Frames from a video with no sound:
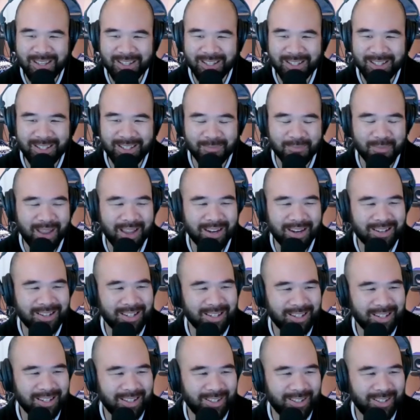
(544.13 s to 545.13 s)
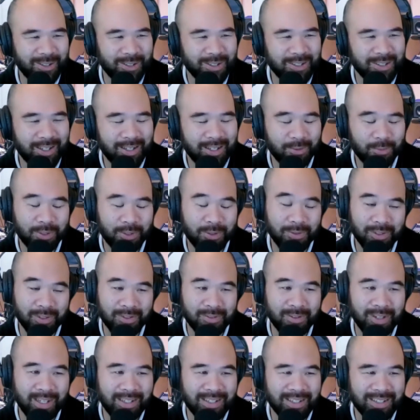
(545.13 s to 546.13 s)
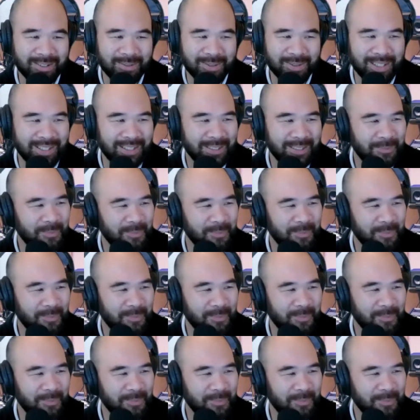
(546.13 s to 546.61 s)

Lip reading: met Usain, which was great as well.